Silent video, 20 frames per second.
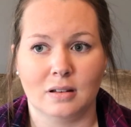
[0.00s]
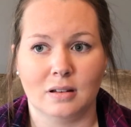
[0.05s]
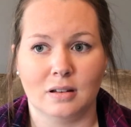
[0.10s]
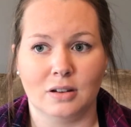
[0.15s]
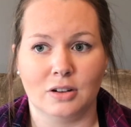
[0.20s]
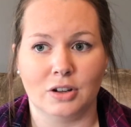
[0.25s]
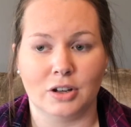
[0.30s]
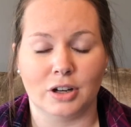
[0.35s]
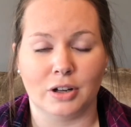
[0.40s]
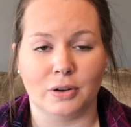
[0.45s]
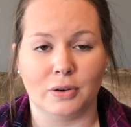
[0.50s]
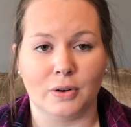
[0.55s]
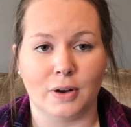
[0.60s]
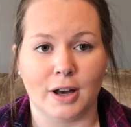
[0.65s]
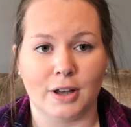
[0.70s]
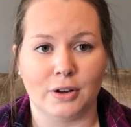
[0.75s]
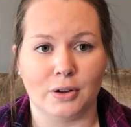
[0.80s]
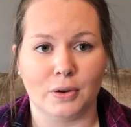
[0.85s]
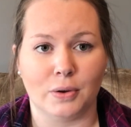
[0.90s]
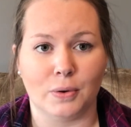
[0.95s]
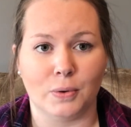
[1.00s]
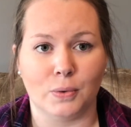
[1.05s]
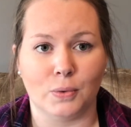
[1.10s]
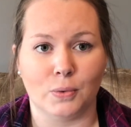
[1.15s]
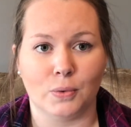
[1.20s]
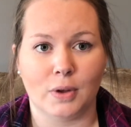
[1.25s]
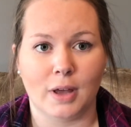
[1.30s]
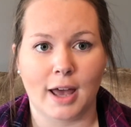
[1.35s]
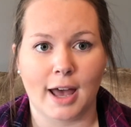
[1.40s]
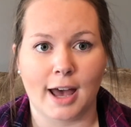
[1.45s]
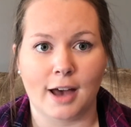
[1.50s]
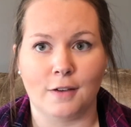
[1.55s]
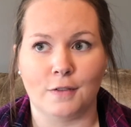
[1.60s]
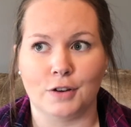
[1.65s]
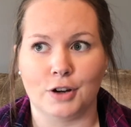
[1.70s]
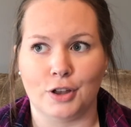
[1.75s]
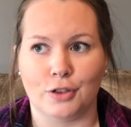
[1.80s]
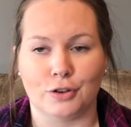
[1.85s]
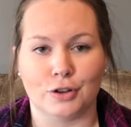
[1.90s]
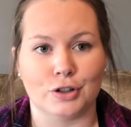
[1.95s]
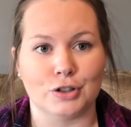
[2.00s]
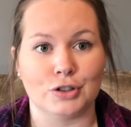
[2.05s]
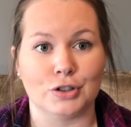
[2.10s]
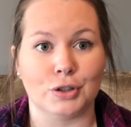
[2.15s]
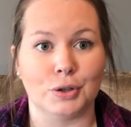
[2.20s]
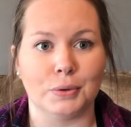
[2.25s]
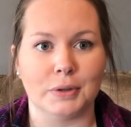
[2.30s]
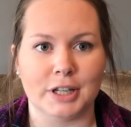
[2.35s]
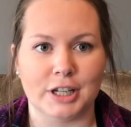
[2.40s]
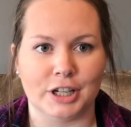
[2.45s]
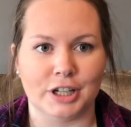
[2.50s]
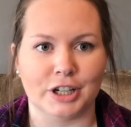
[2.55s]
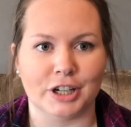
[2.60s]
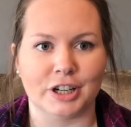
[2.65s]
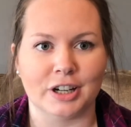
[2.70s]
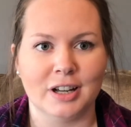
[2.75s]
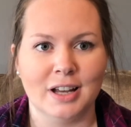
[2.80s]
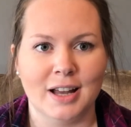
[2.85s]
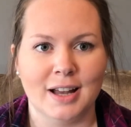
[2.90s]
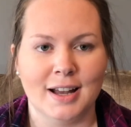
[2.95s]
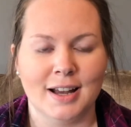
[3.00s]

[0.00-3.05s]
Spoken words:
You know, I don't have another adult here